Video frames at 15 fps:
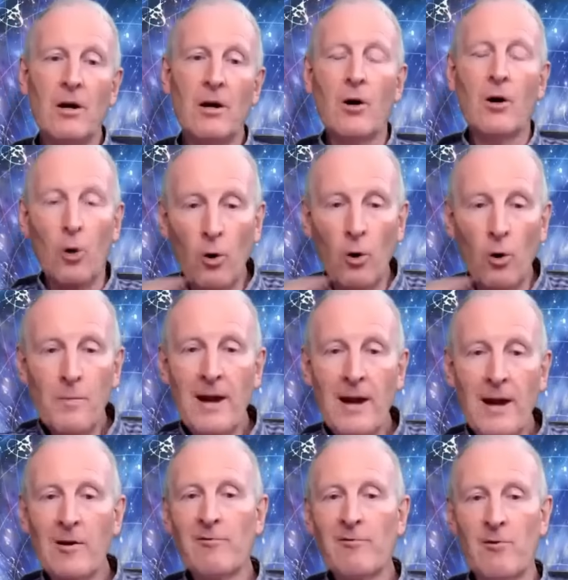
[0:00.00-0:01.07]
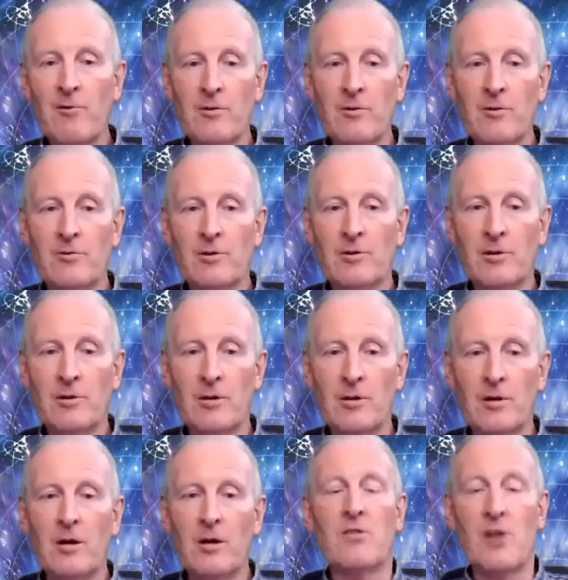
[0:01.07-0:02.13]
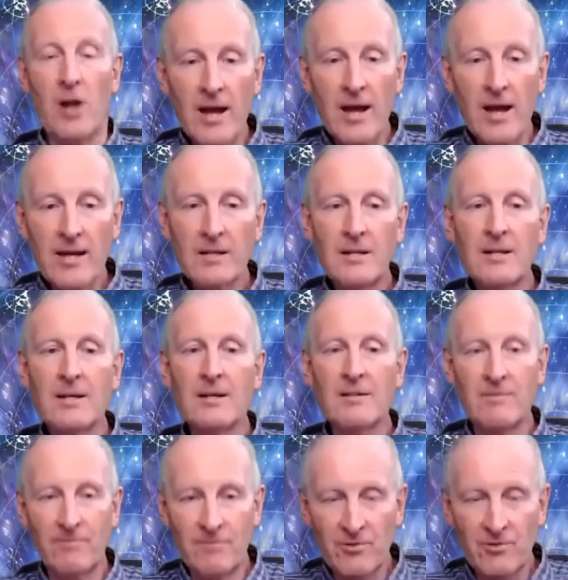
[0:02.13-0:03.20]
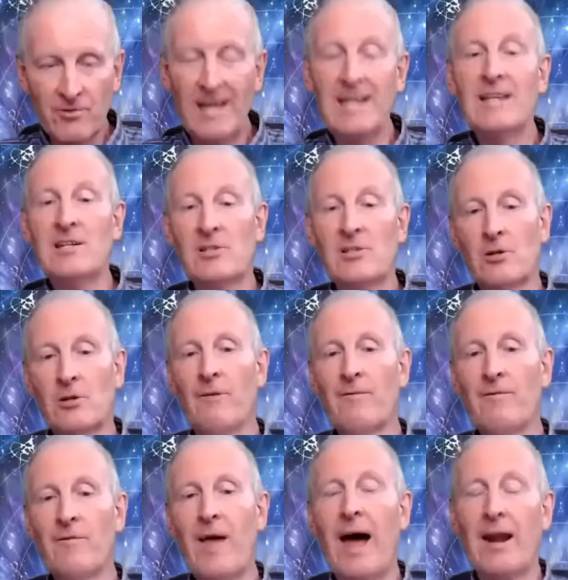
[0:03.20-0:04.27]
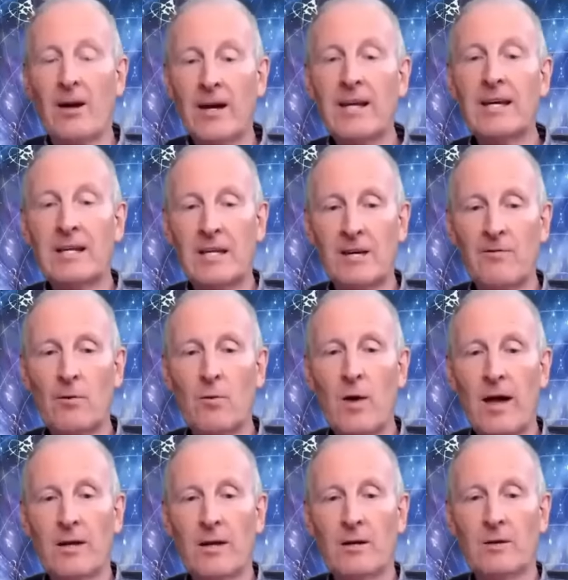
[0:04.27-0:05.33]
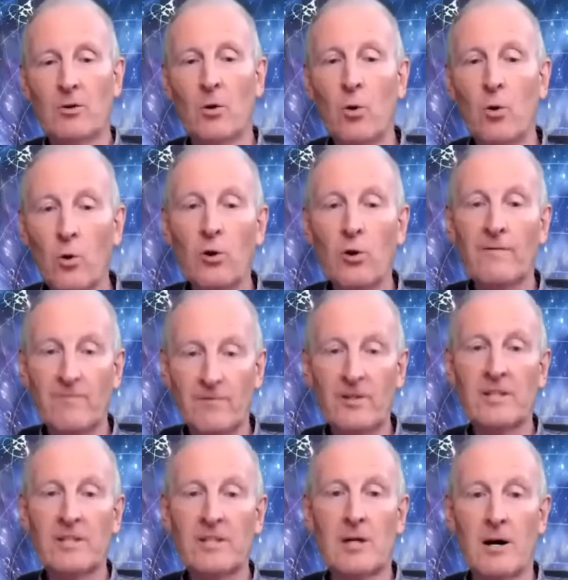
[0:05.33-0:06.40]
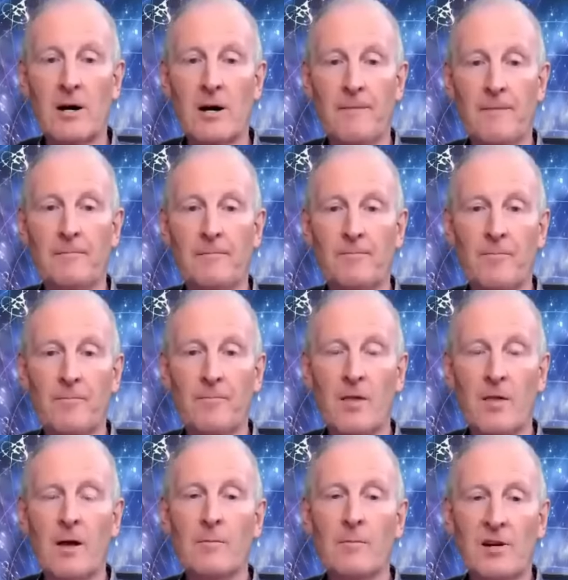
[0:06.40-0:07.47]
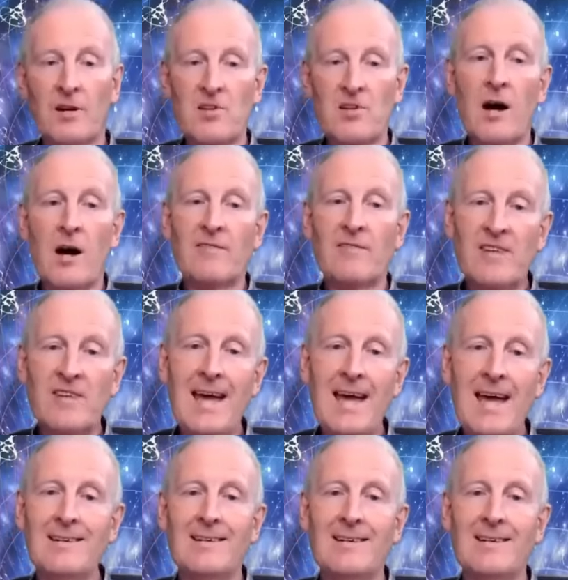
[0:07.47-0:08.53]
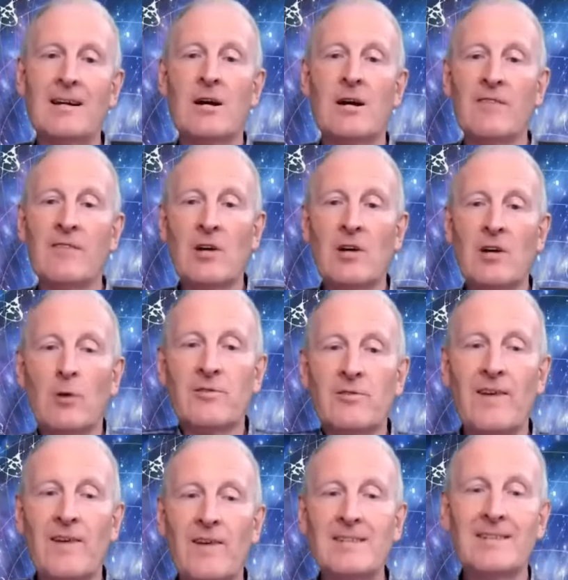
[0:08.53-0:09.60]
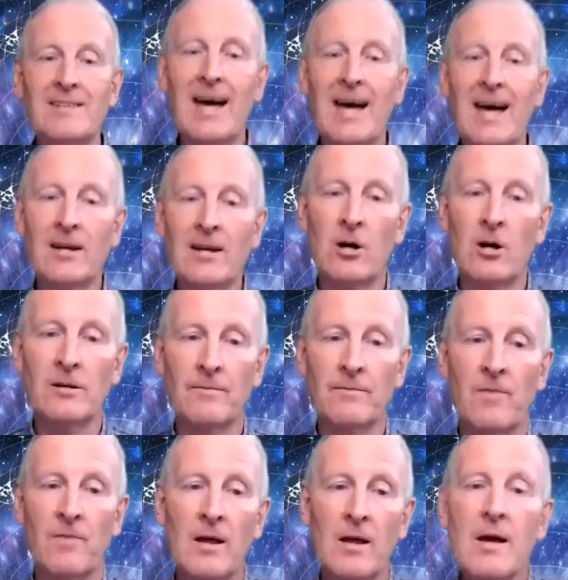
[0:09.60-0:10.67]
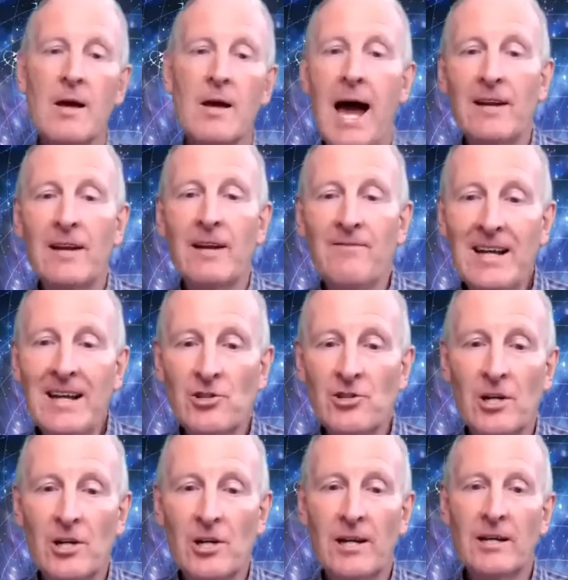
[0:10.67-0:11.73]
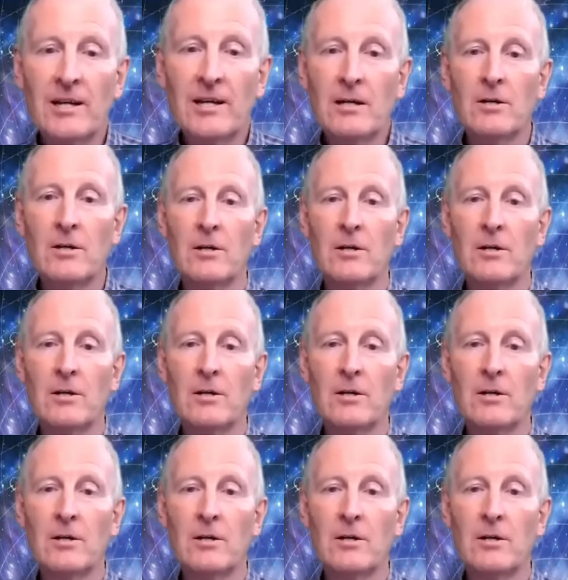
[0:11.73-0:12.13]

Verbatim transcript: all bearing fruit that I can eat of and I can give away all of the time because I have tended and I have cultivated that garden. And eventually